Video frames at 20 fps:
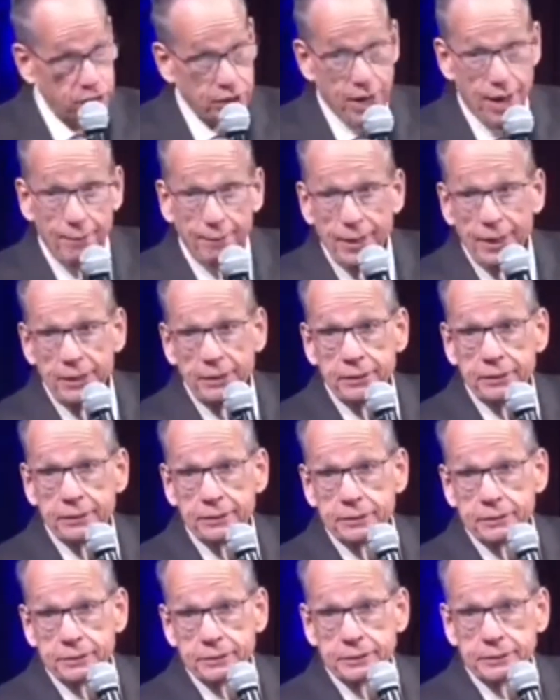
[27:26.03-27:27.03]
Time to get
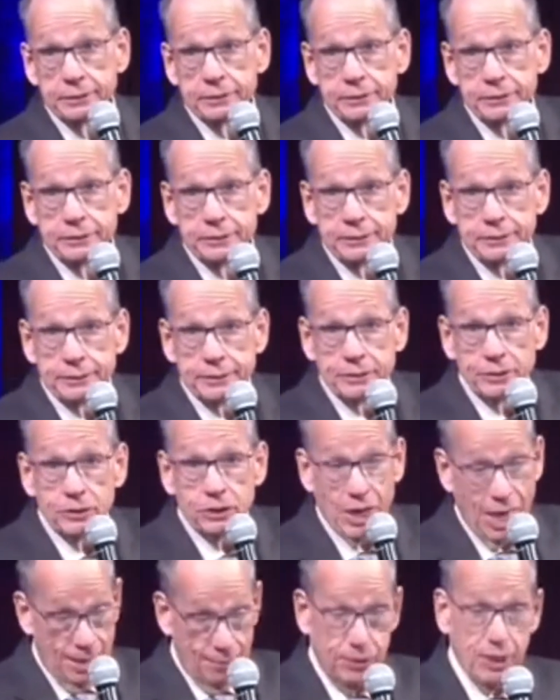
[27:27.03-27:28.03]
prepared. I'm
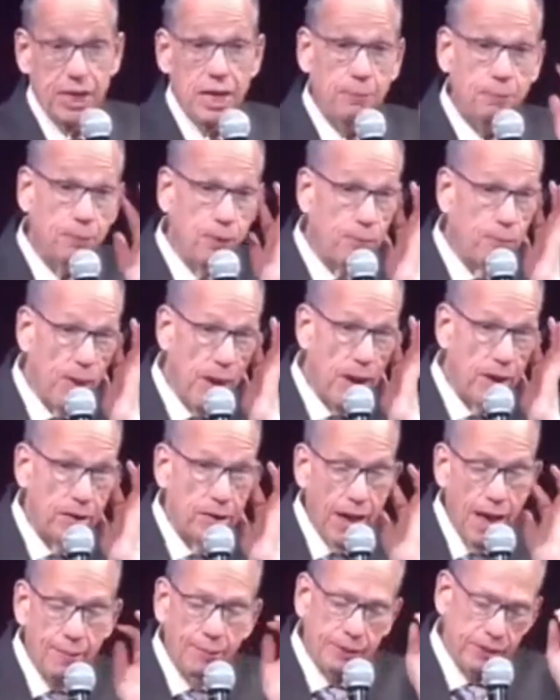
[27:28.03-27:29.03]
telling you, God has a
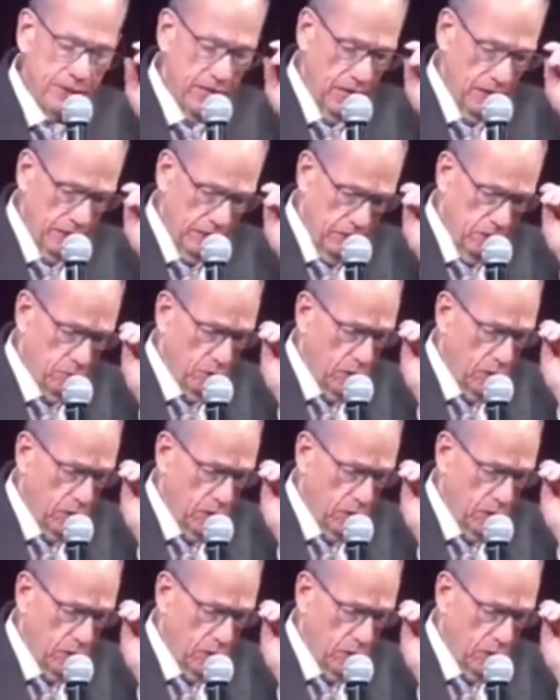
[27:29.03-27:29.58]
sense of humor.